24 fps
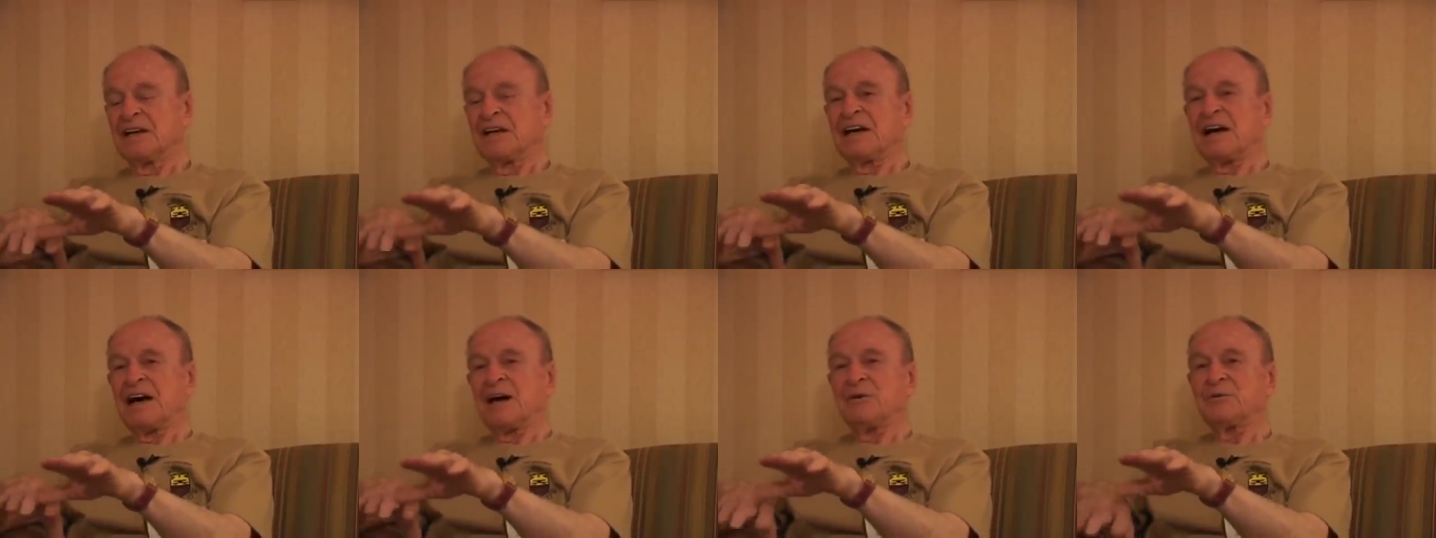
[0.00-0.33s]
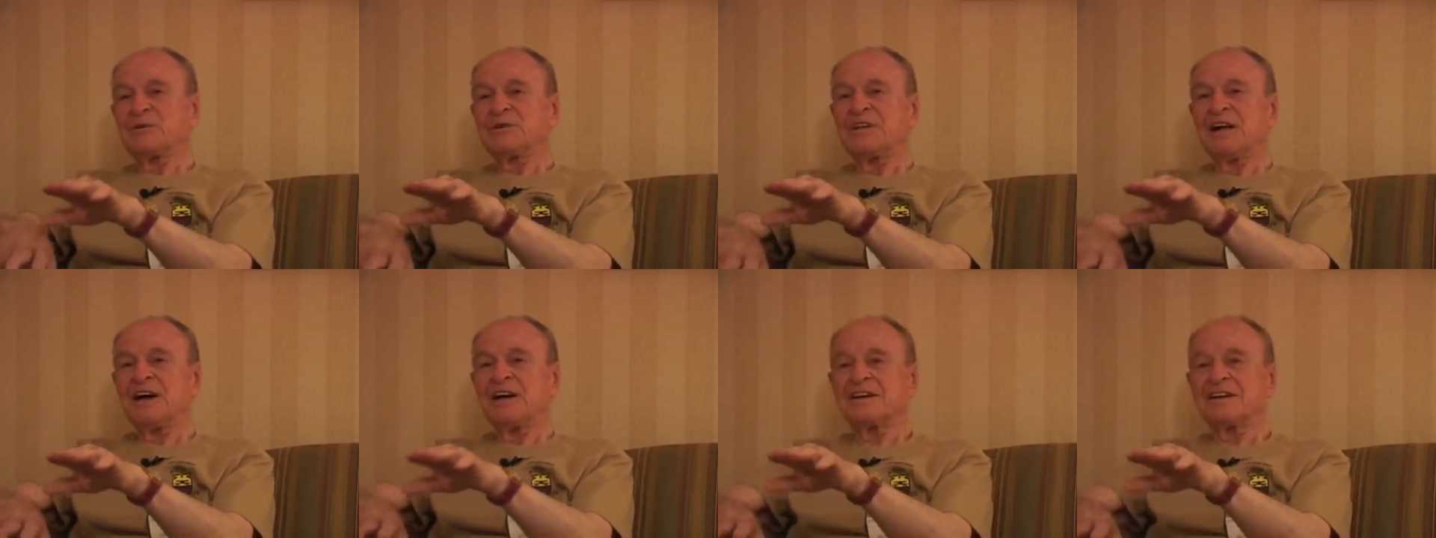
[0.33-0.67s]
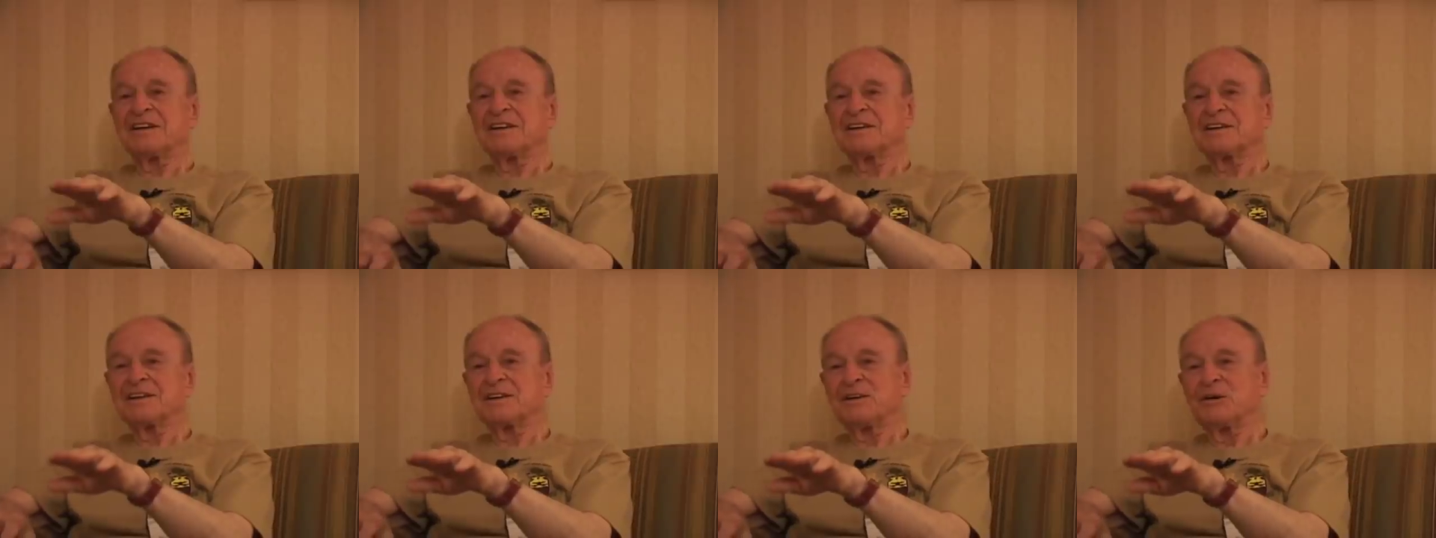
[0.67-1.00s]
I was down
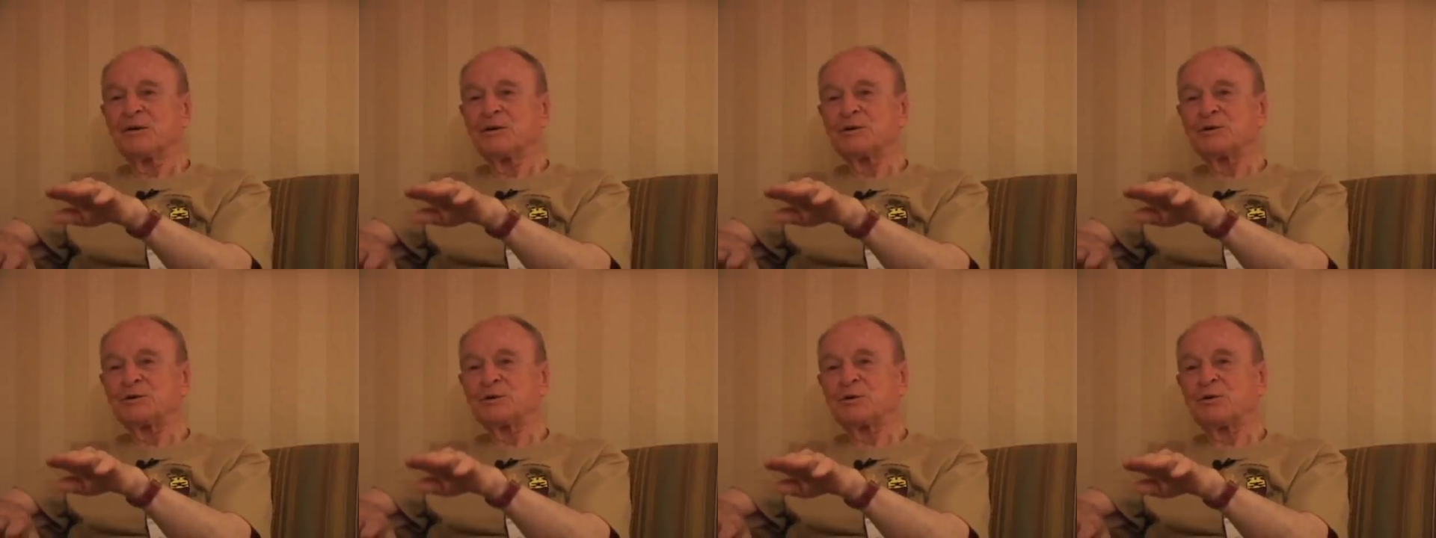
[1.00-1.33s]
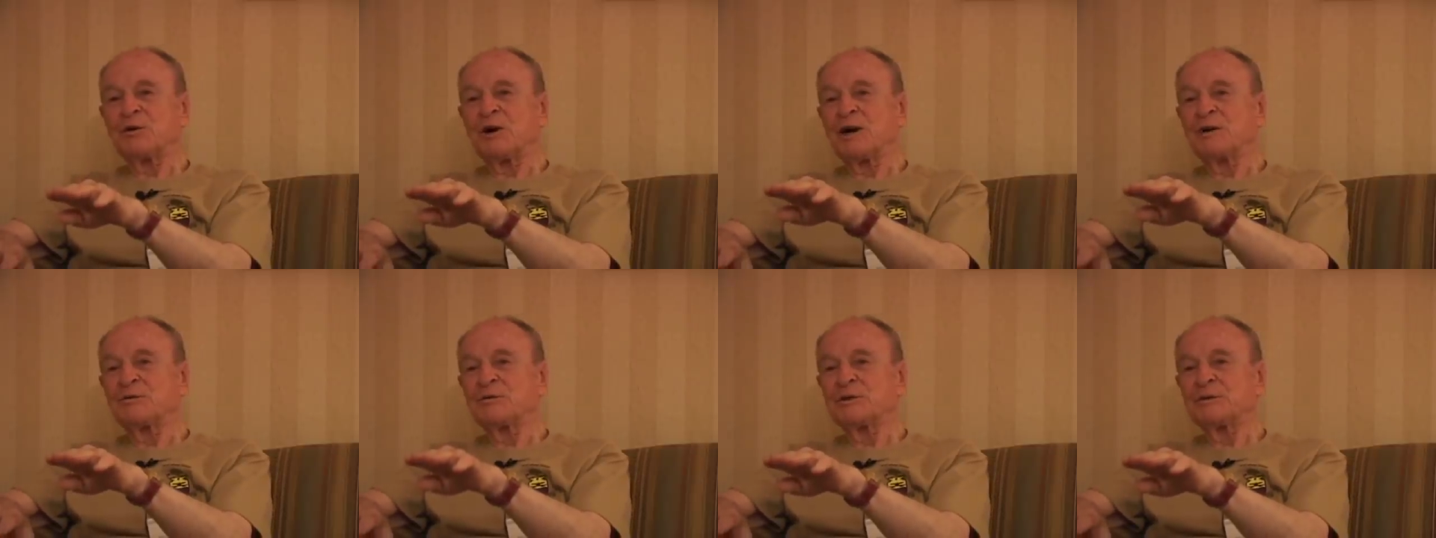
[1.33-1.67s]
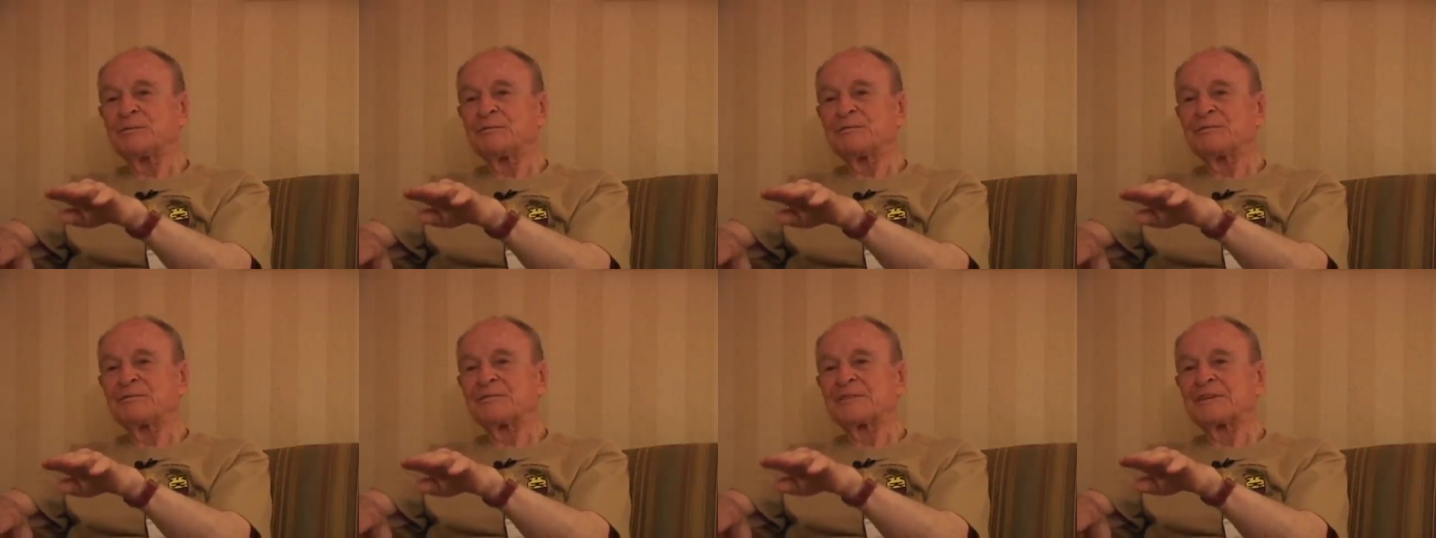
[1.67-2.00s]
in the low
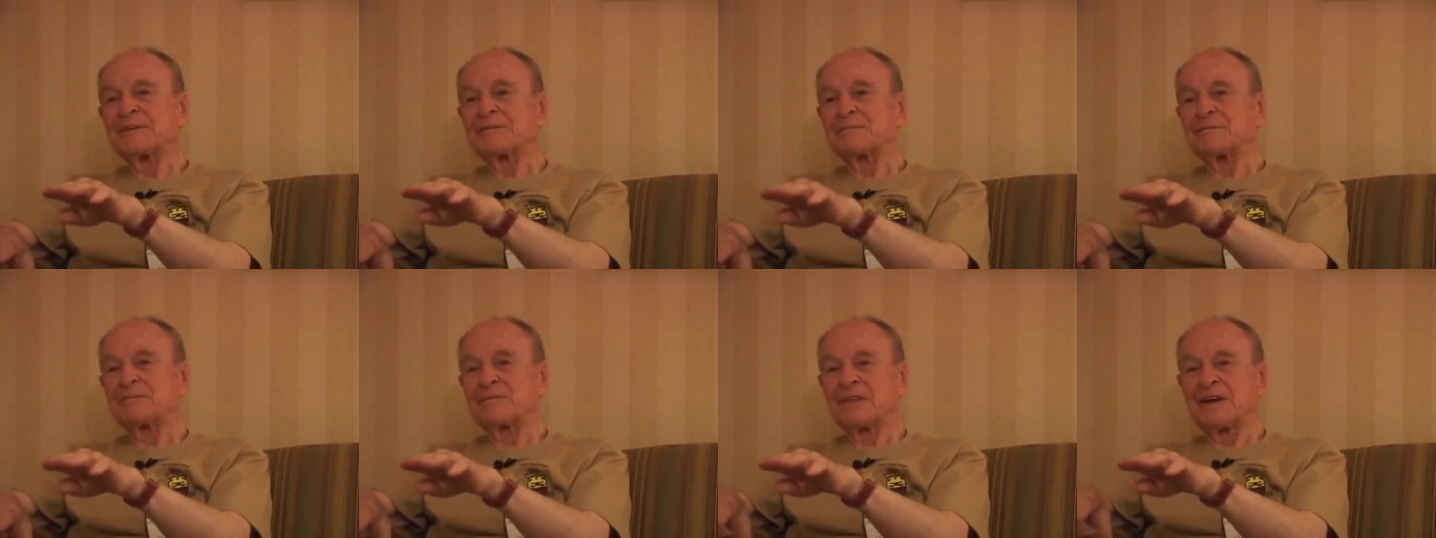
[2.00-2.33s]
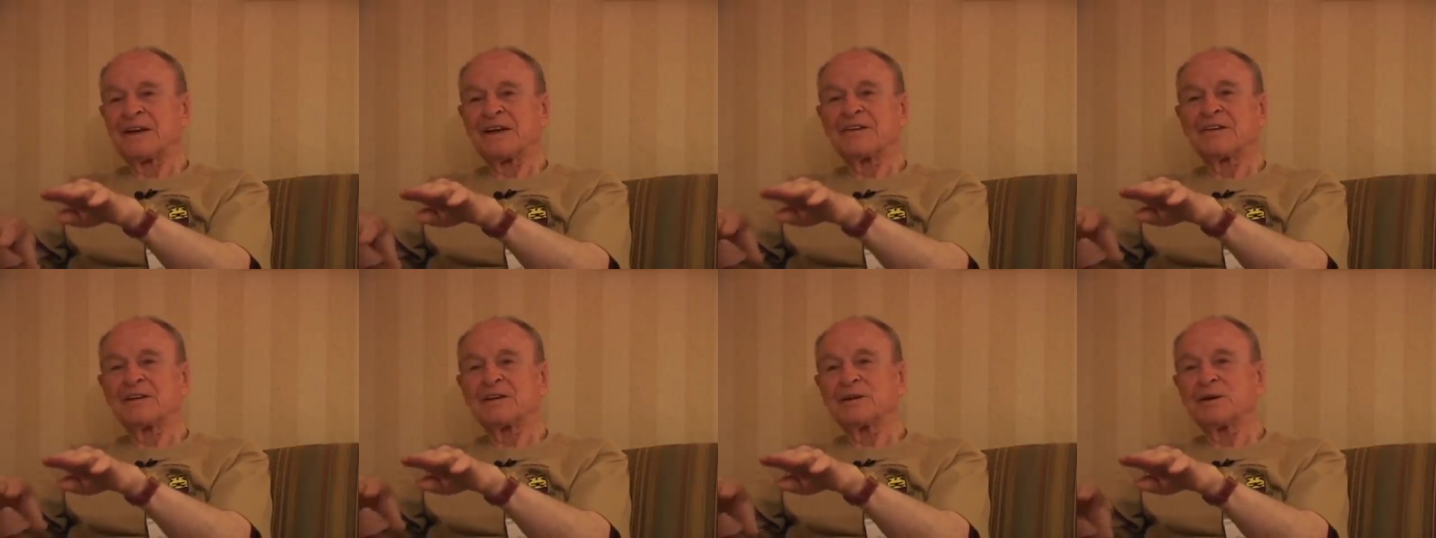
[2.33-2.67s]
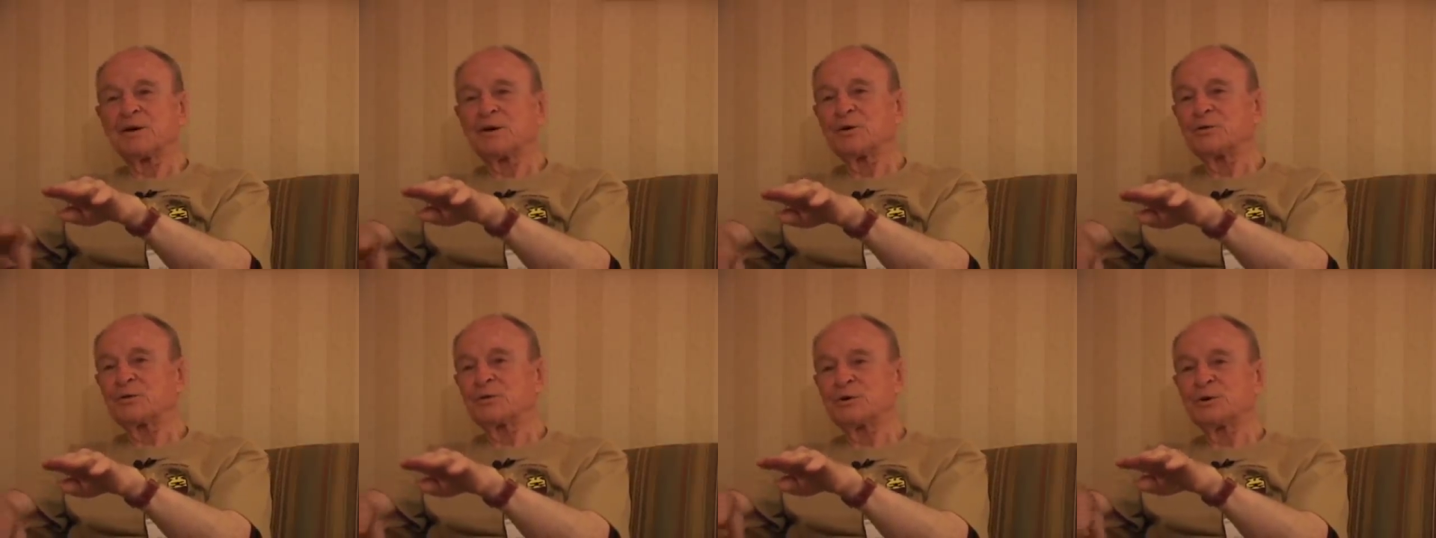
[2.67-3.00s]
squadron, in the
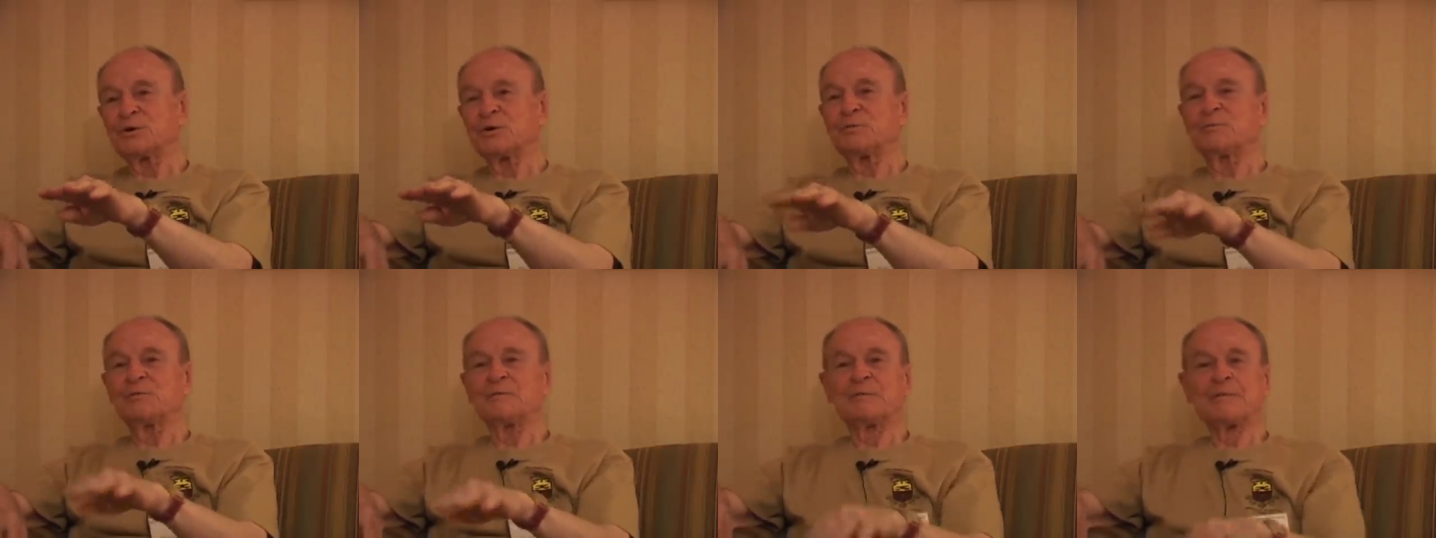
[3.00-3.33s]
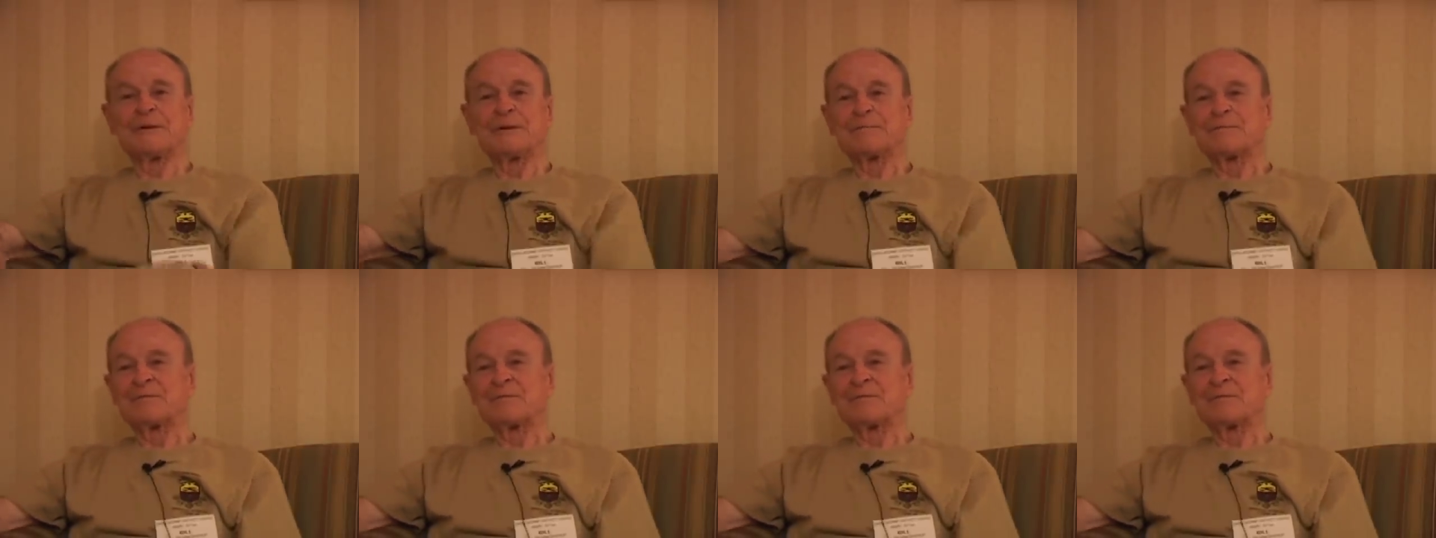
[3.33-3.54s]
low group,